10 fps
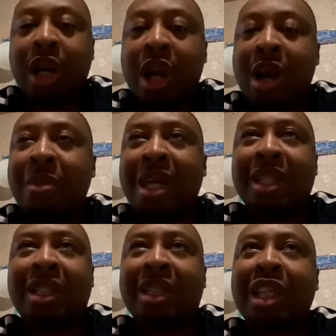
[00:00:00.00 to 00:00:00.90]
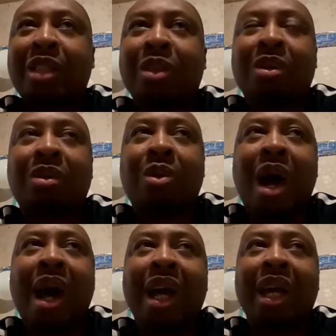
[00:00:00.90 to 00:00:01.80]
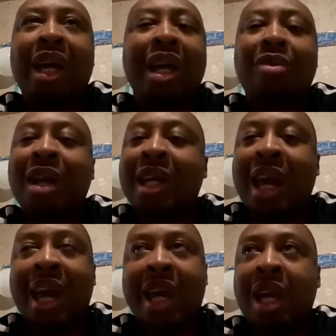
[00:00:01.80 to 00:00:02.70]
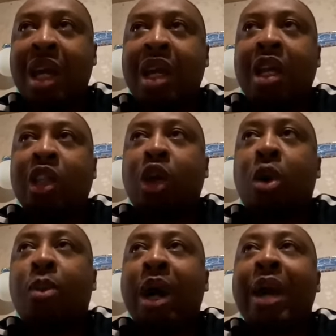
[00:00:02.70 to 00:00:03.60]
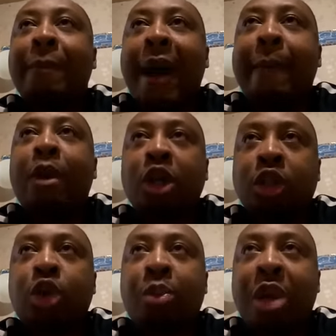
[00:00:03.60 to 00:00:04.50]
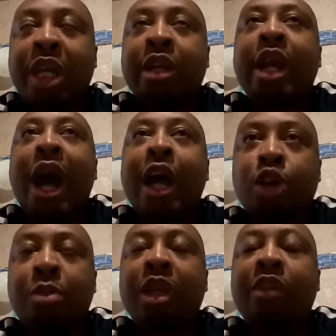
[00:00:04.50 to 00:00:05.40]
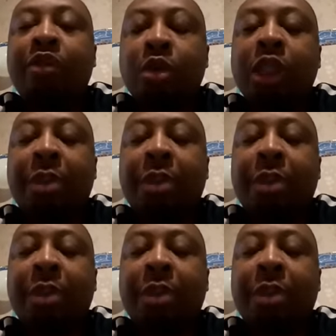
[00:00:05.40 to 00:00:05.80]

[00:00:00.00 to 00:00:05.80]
it's quite here and there. So, but in my personal opinion, I do believe it was a